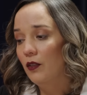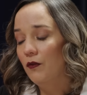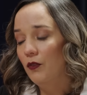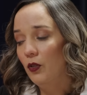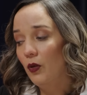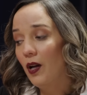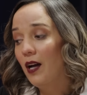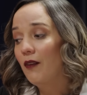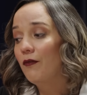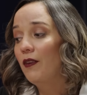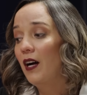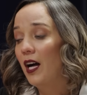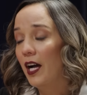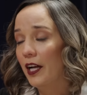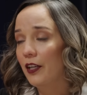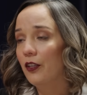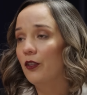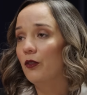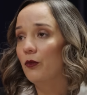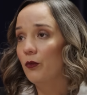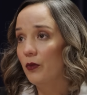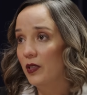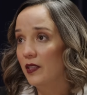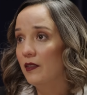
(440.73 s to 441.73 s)
If you have
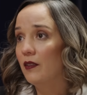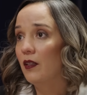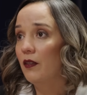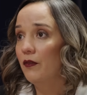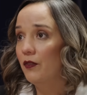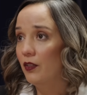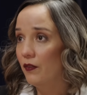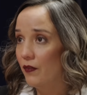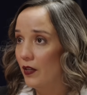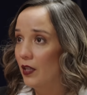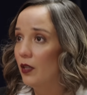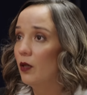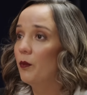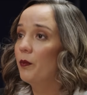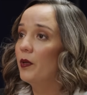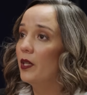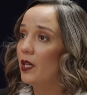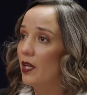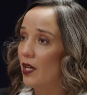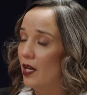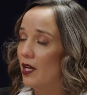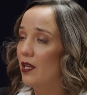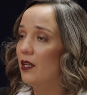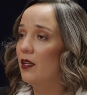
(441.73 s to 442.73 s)
higher risk of
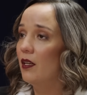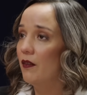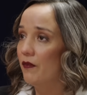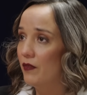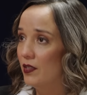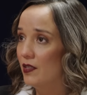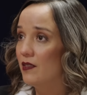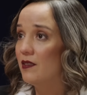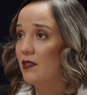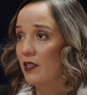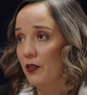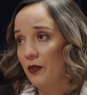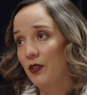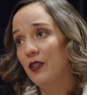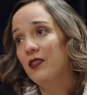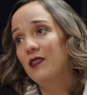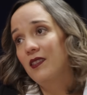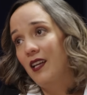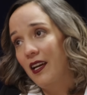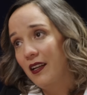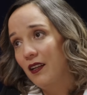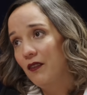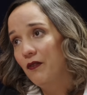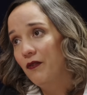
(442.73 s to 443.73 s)
developing any of these serious
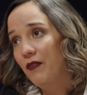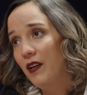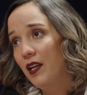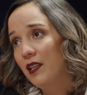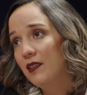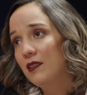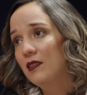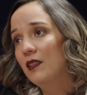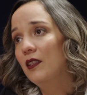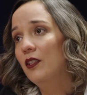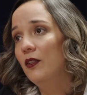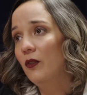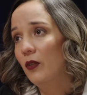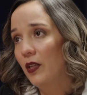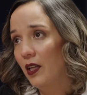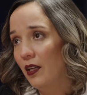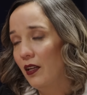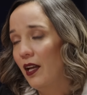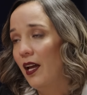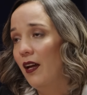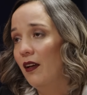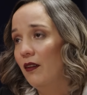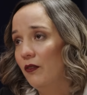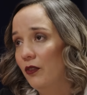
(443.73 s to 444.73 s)
side effects, that you
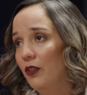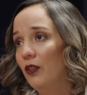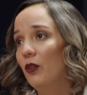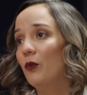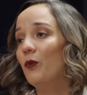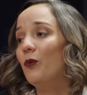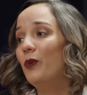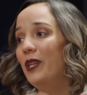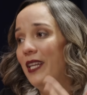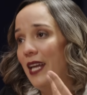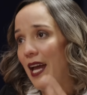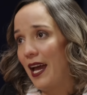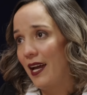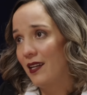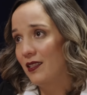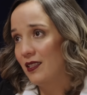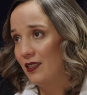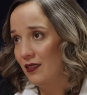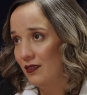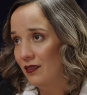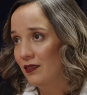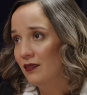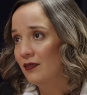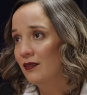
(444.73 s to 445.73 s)
can ha you know,
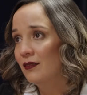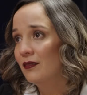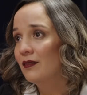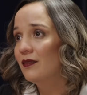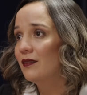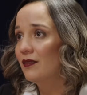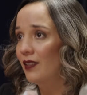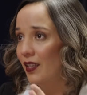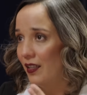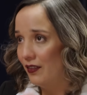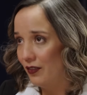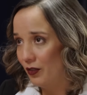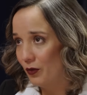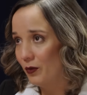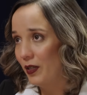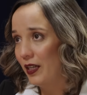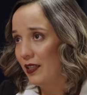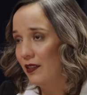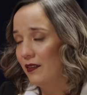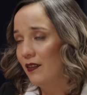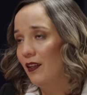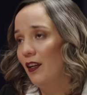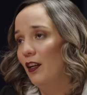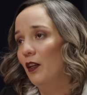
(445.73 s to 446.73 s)
react at the
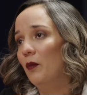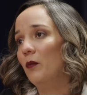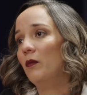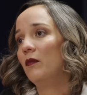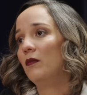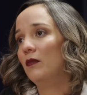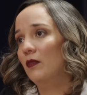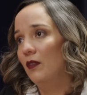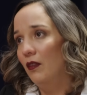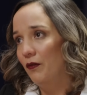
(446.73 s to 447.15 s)
right time,